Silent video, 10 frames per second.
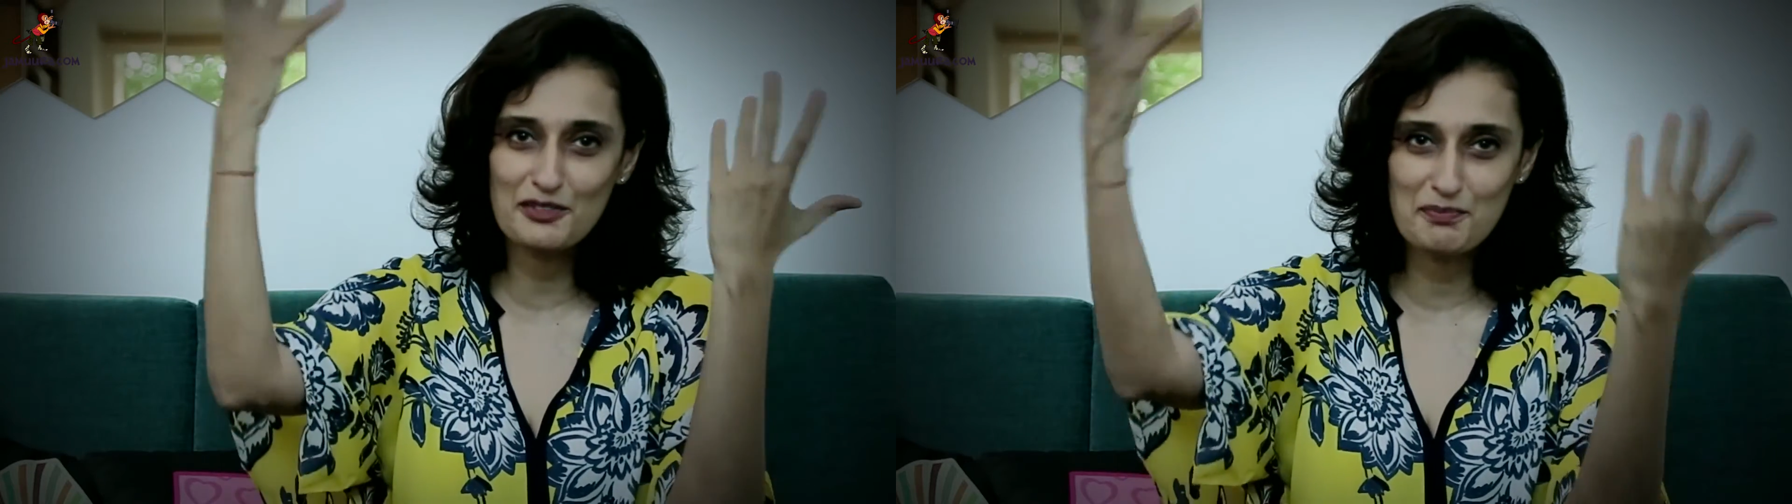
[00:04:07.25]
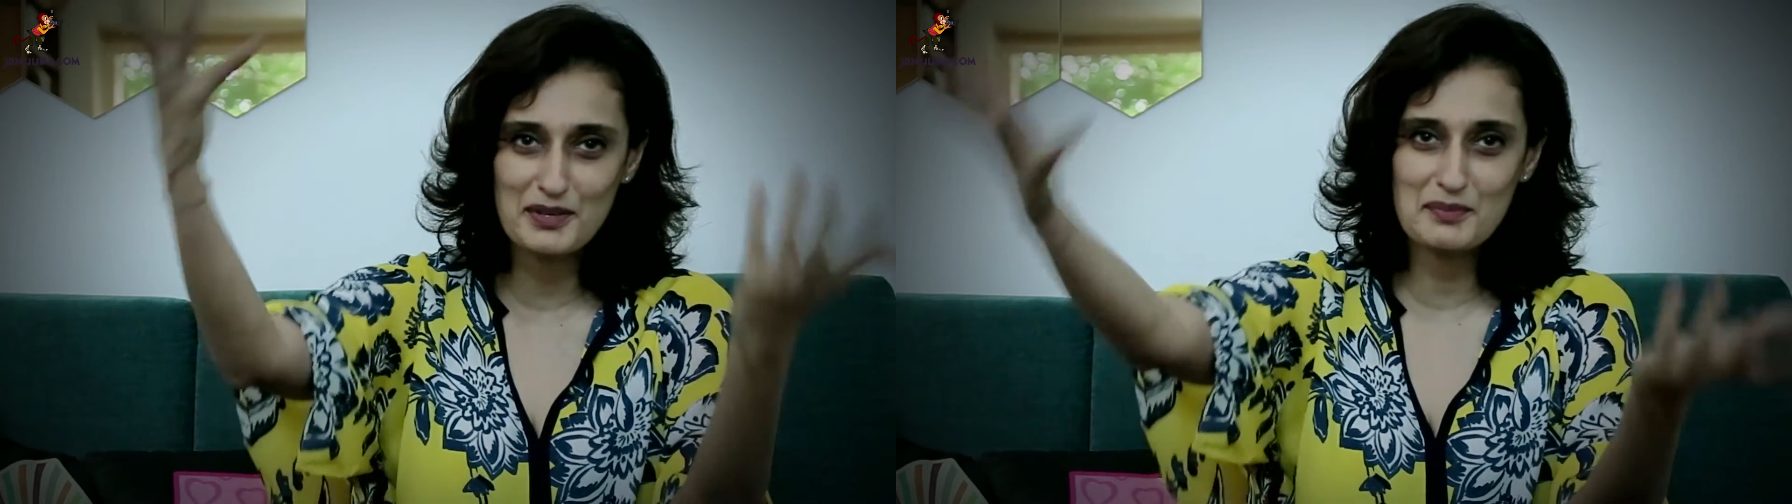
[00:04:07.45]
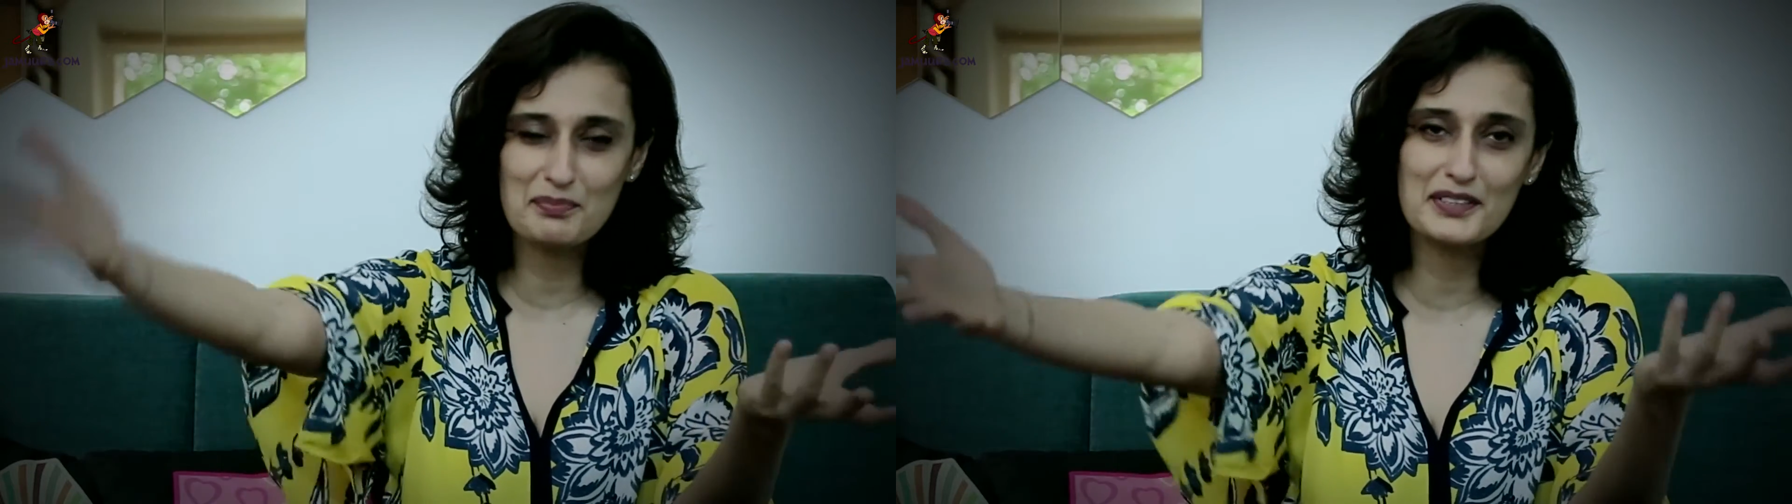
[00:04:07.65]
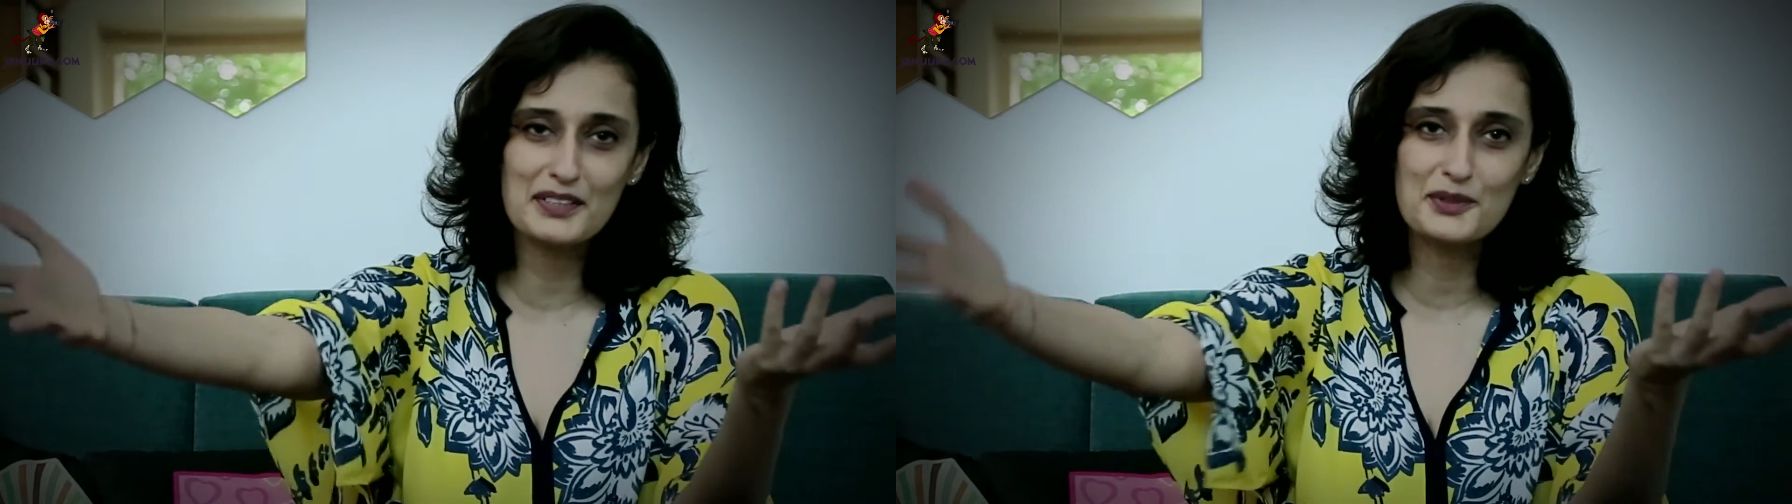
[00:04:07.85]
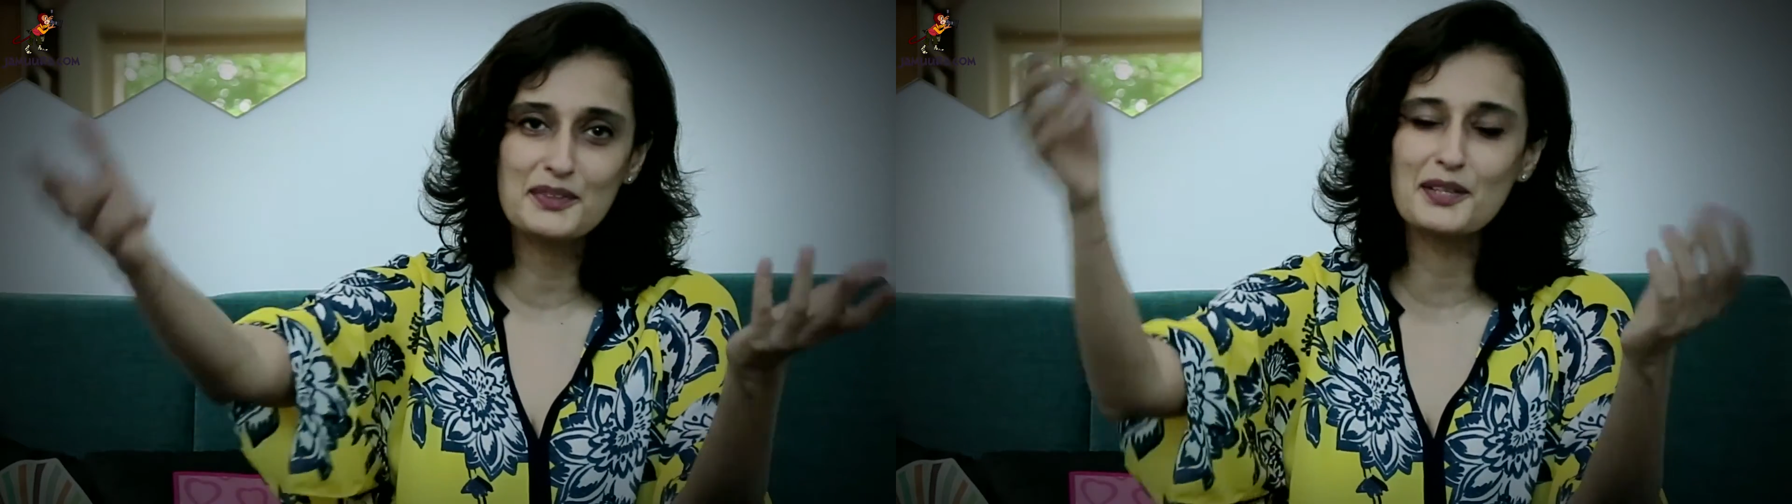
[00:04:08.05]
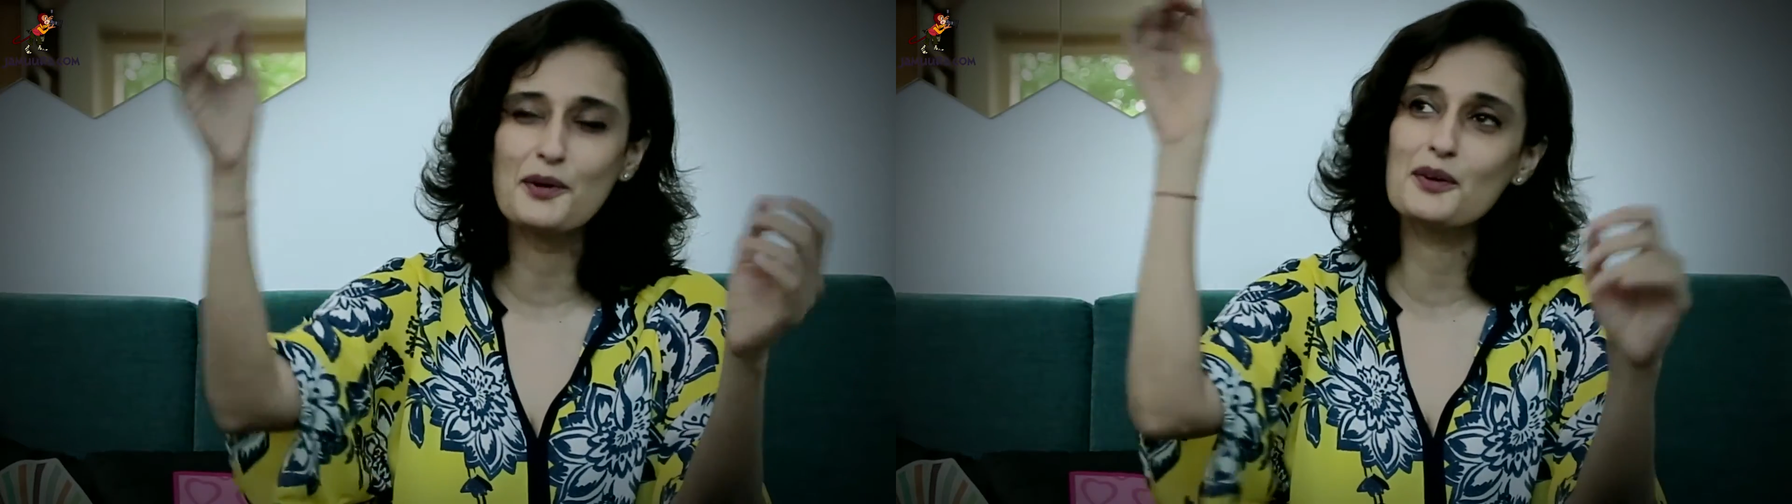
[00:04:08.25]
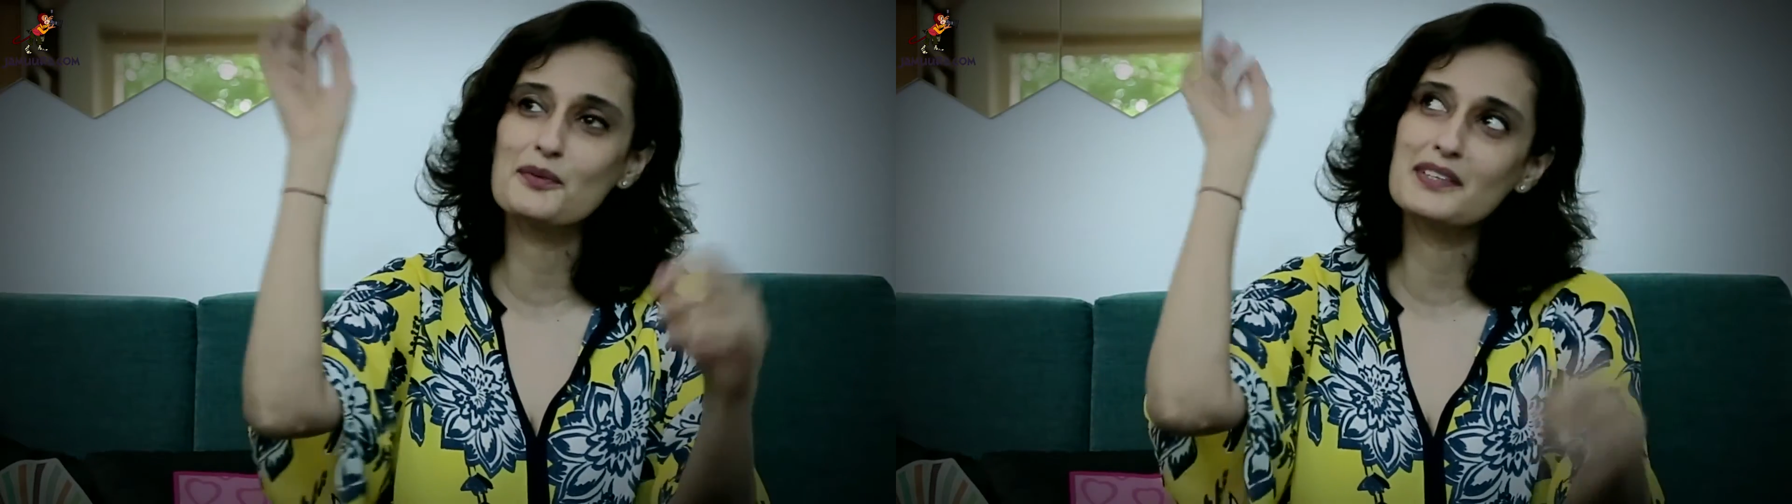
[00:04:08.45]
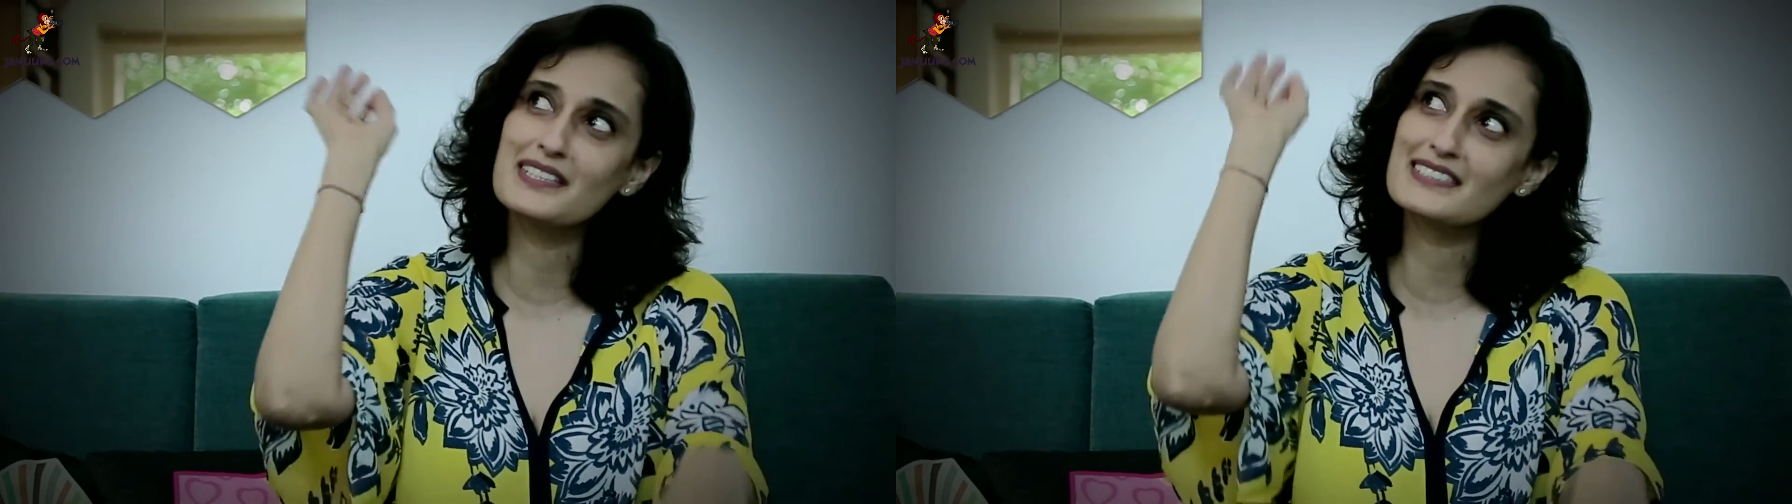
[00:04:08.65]
of people you can
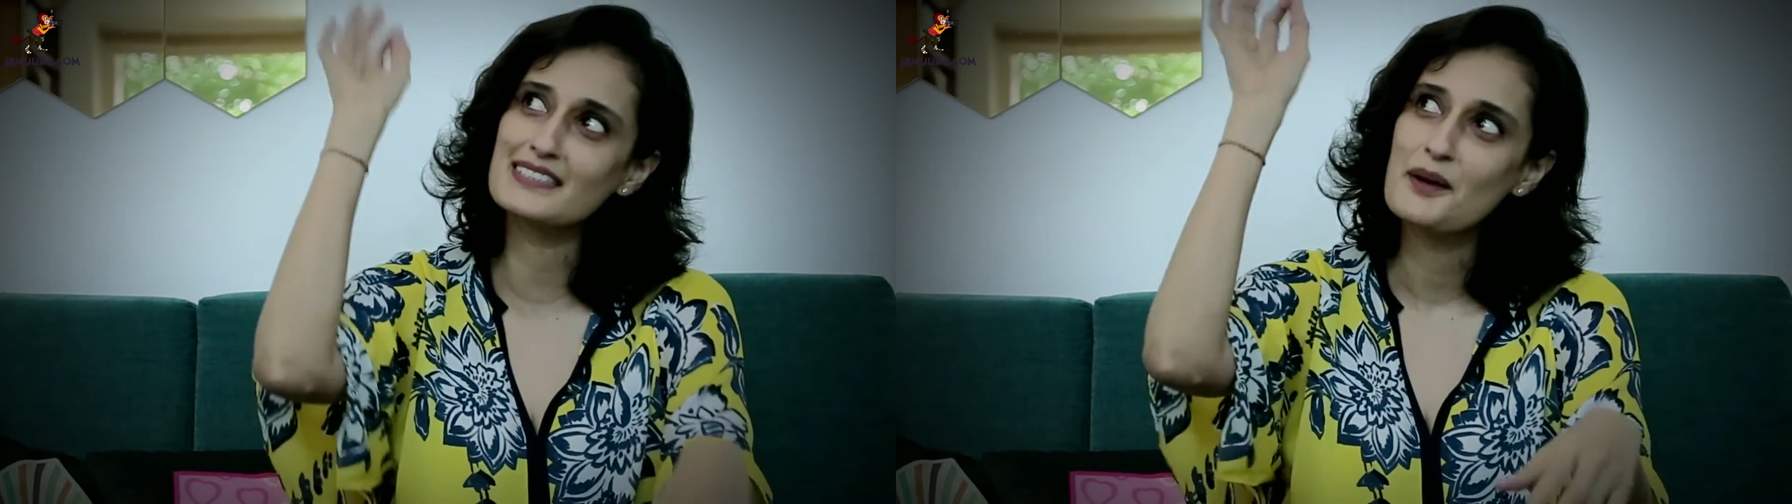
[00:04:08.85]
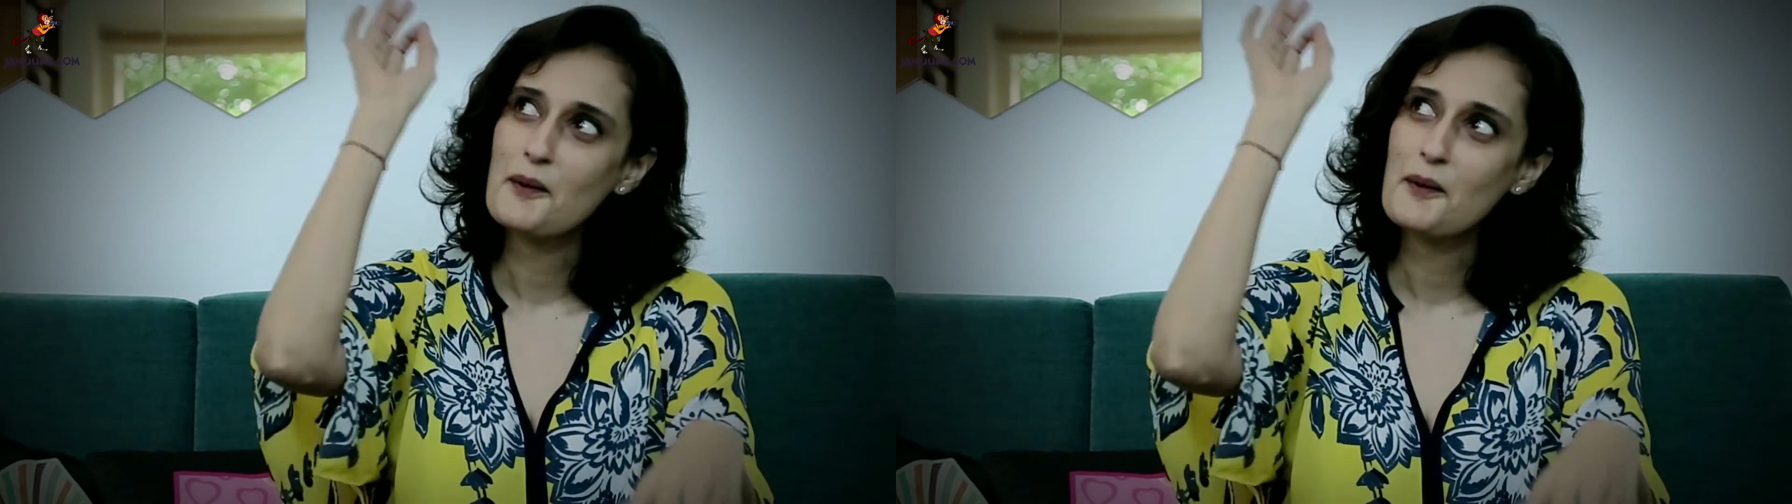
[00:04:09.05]
always,